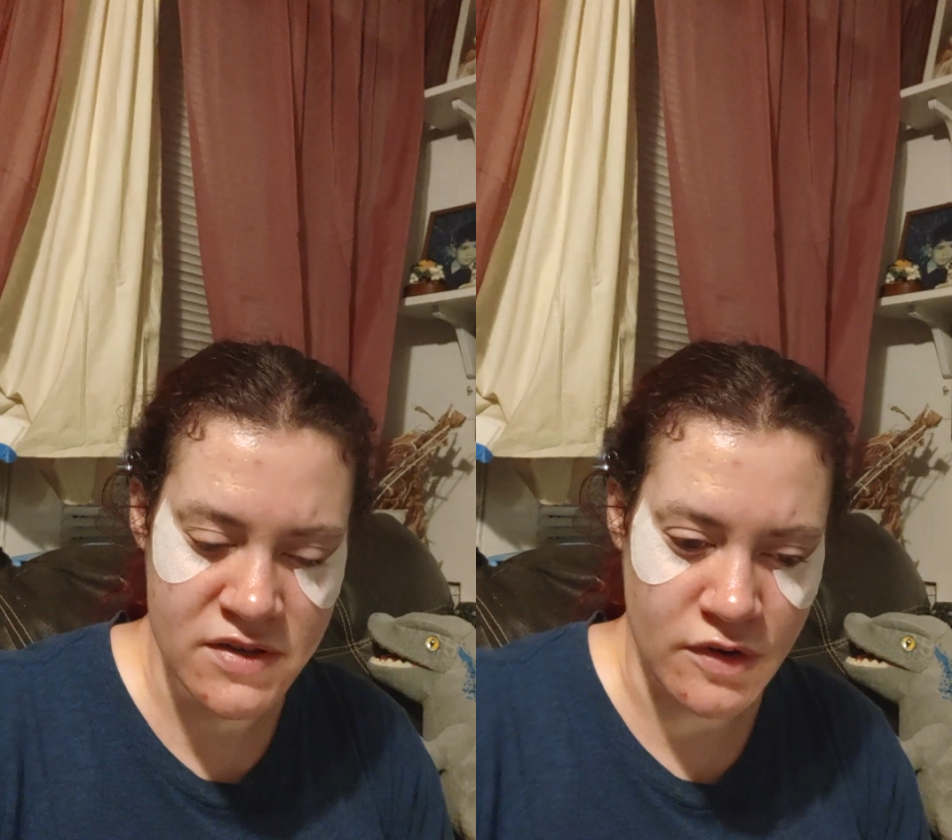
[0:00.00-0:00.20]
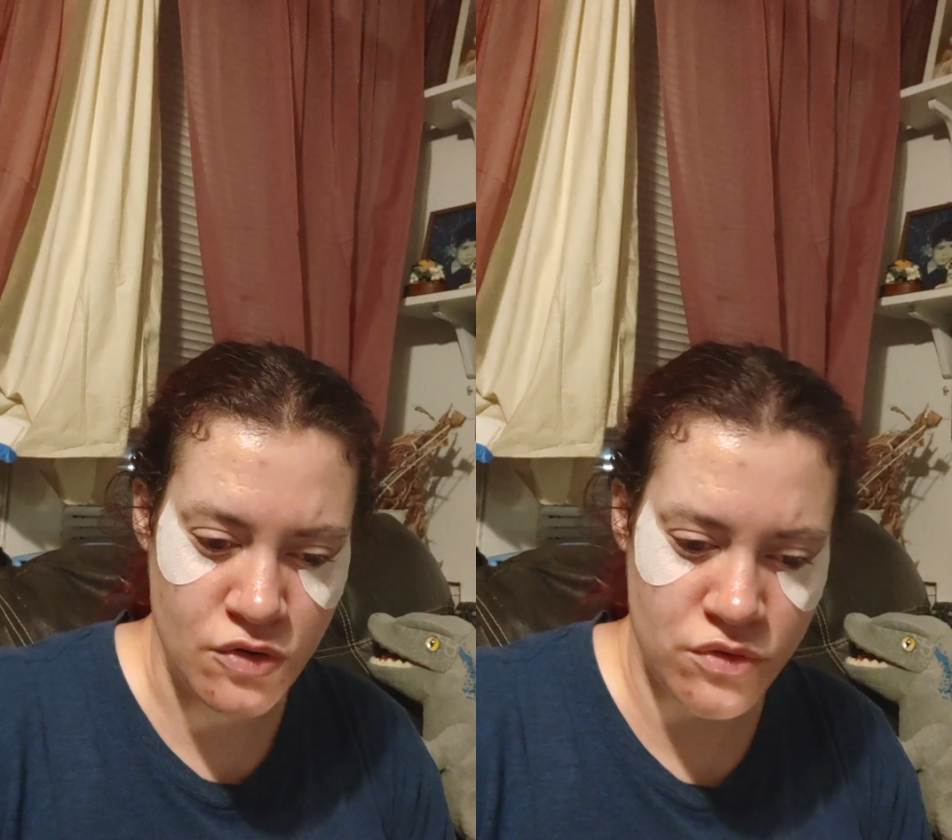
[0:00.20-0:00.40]

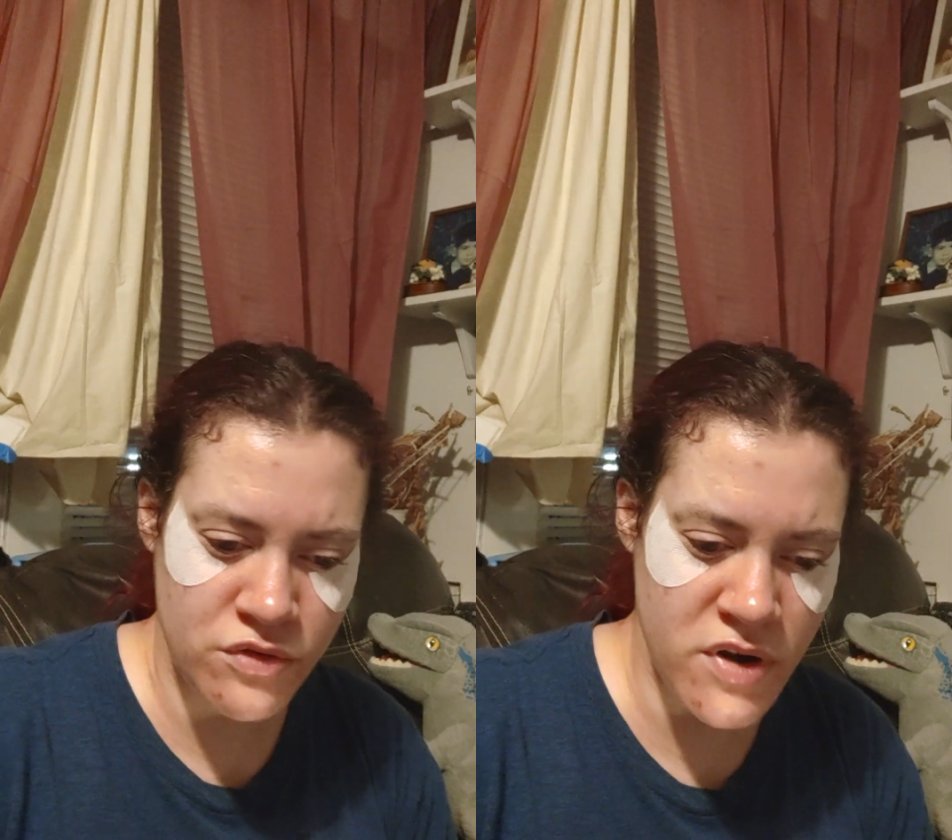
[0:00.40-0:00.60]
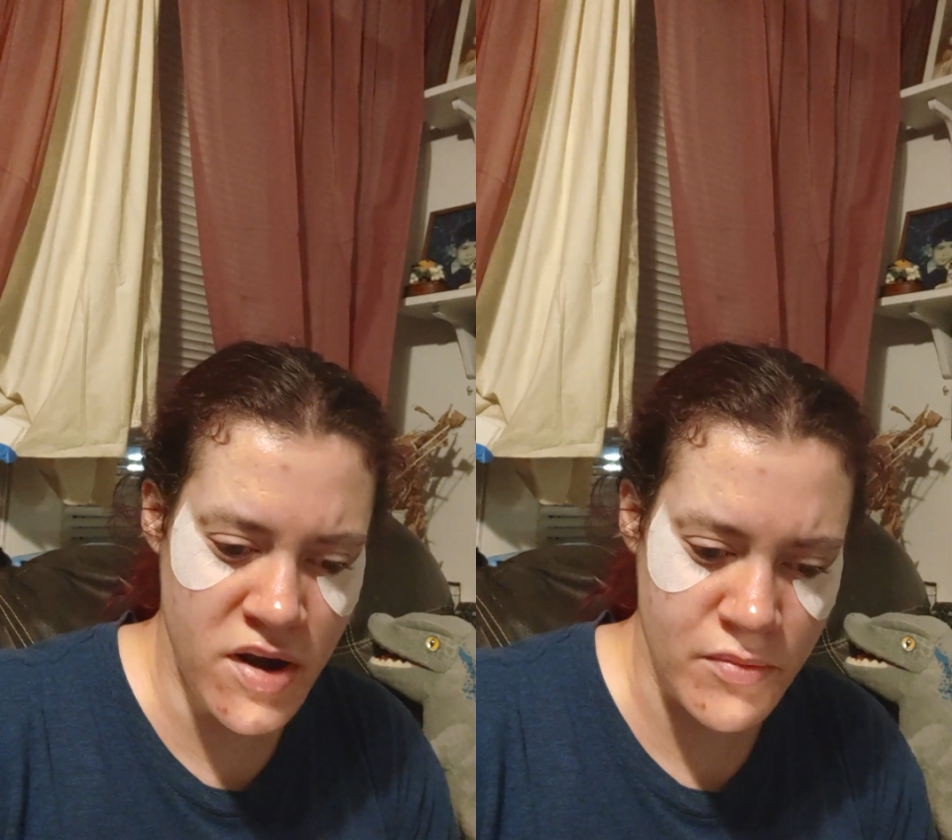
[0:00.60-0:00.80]

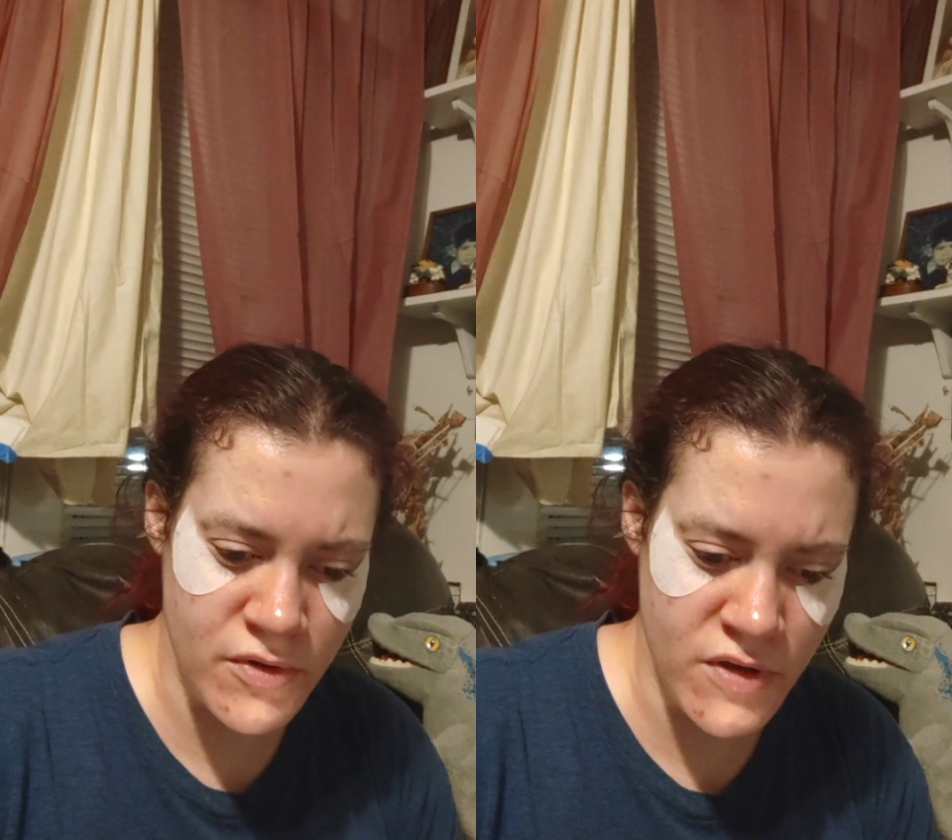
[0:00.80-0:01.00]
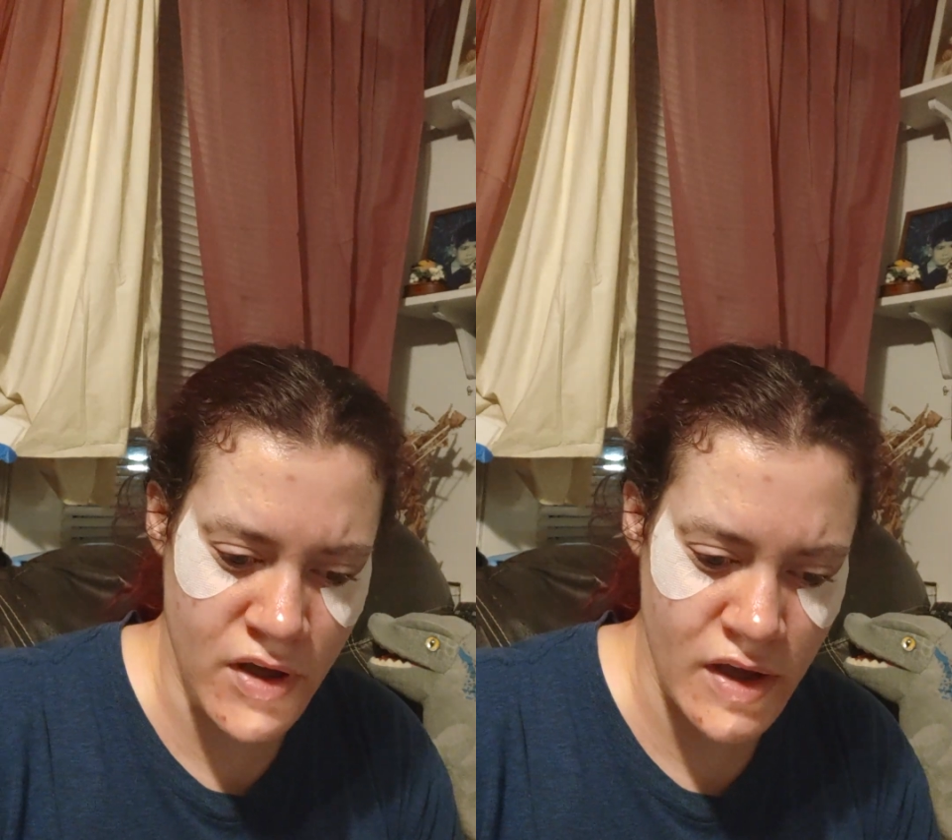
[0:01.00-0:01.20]

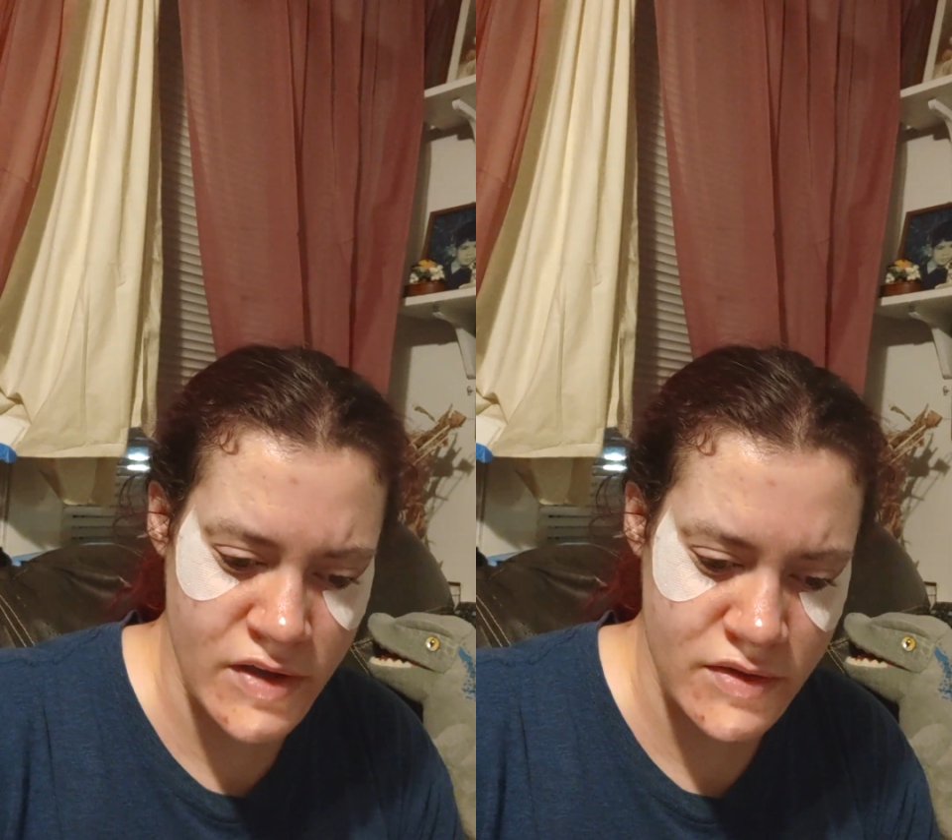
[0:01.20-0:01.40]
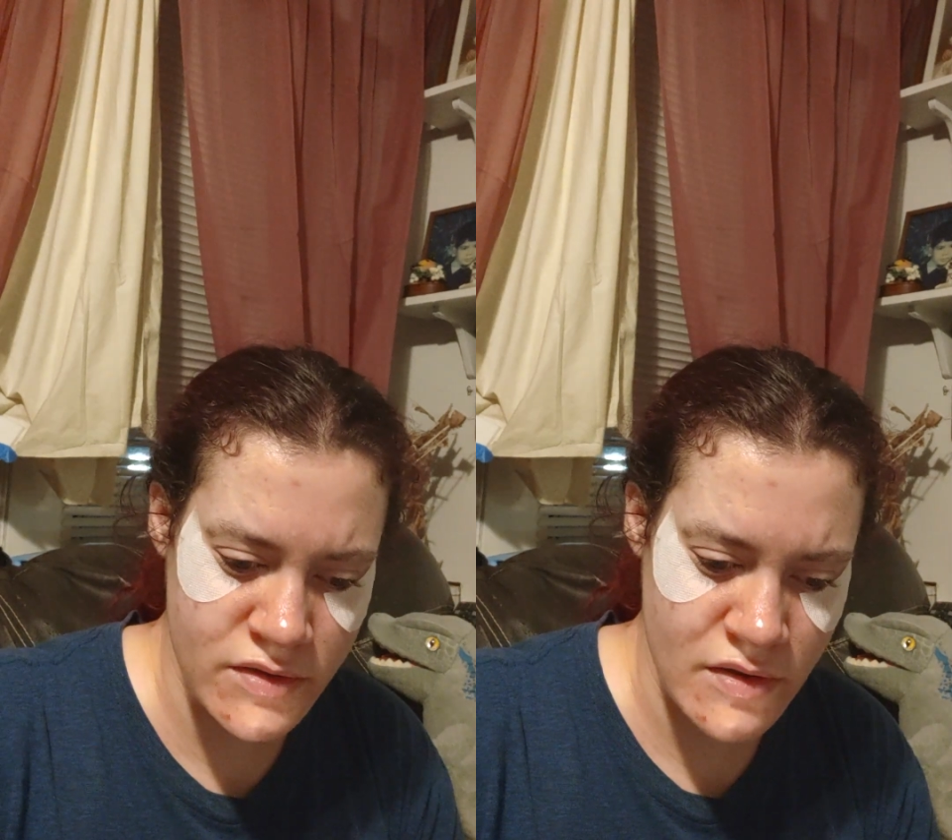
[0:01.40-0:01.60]
incredible,
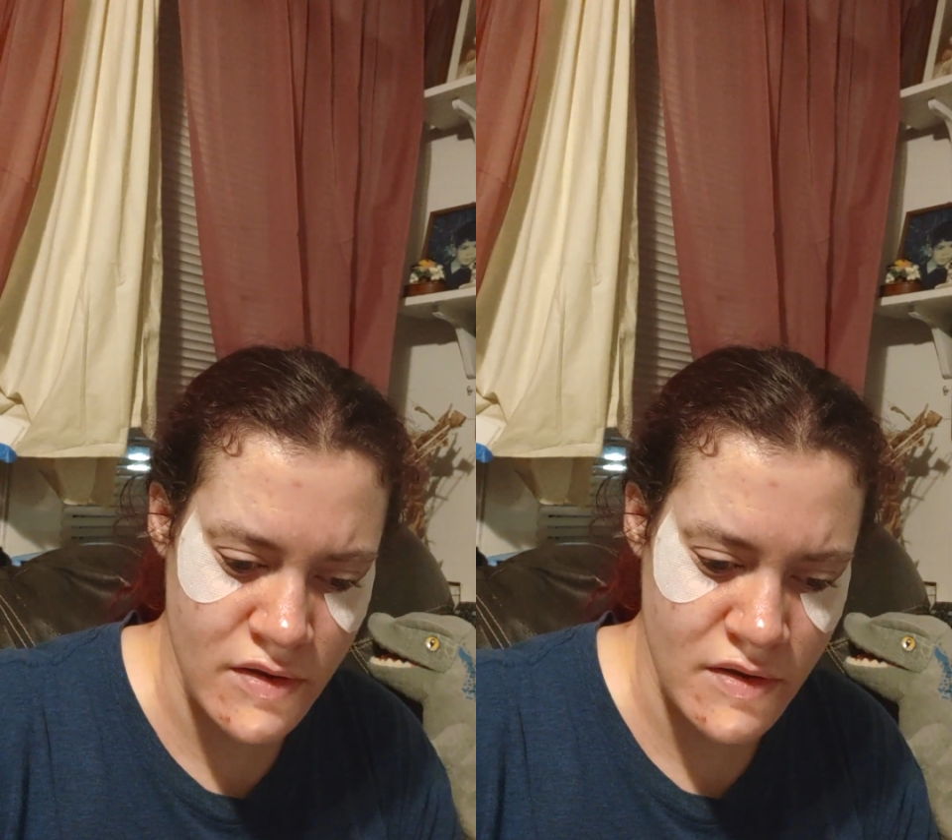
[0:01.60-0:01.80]
guys.